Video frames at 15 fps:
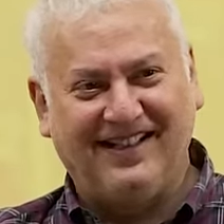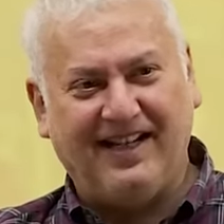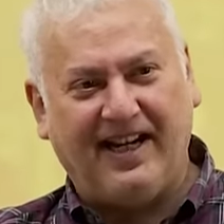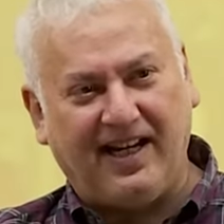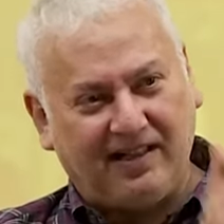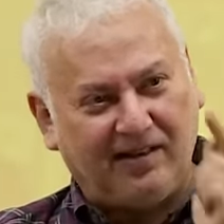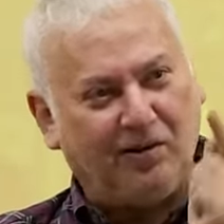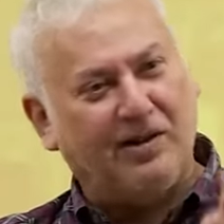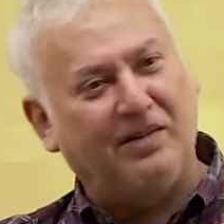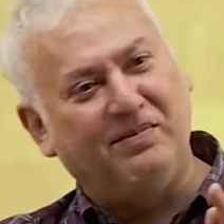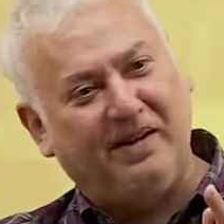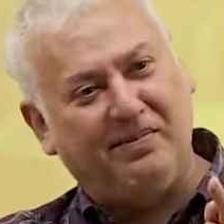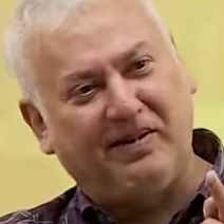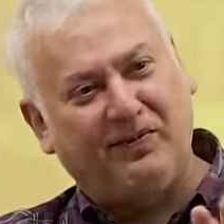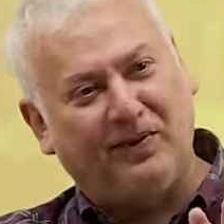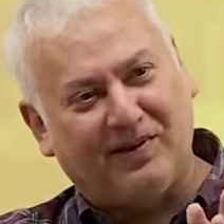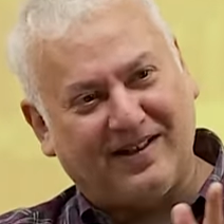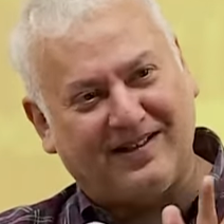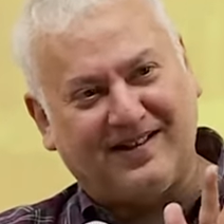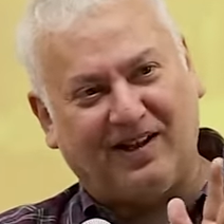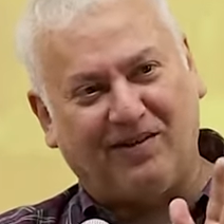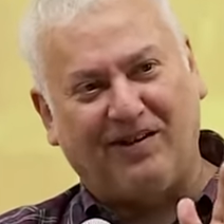Ek to company pe
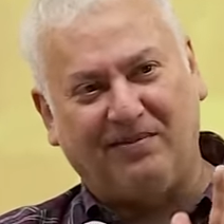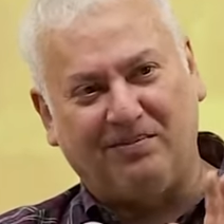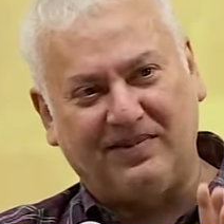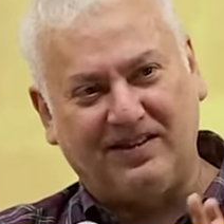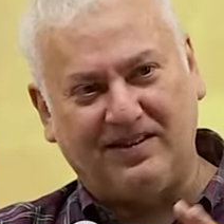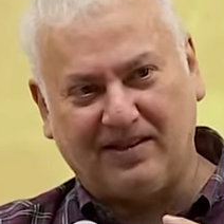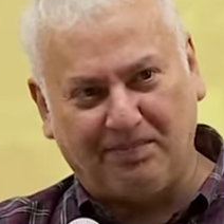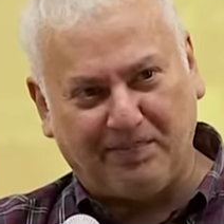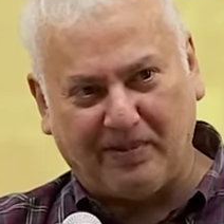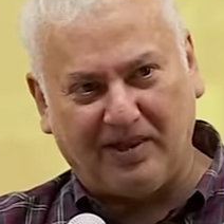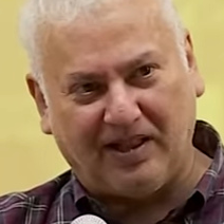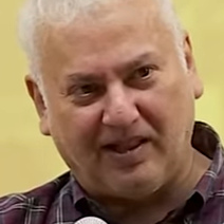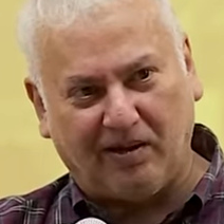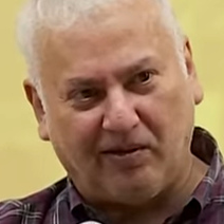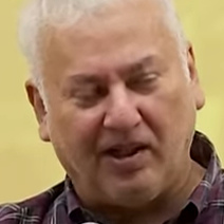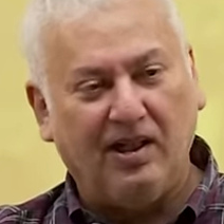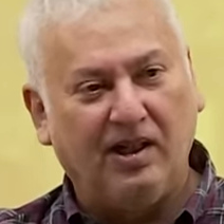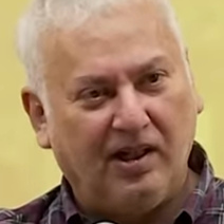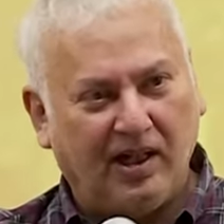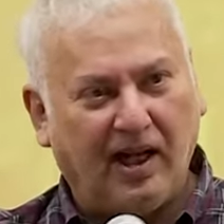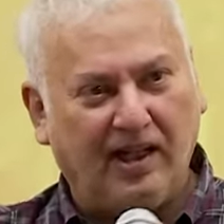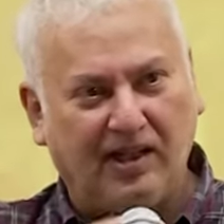focus karo aap, sab pe mat karo.
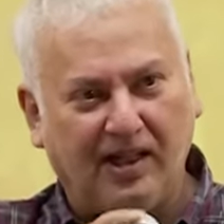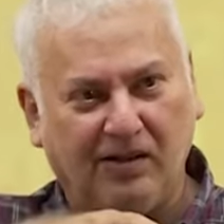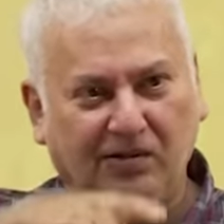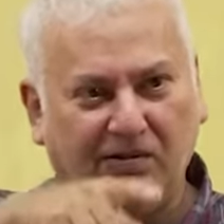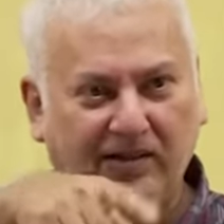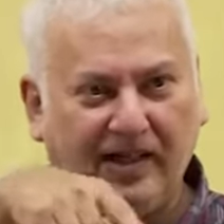I'll tell you,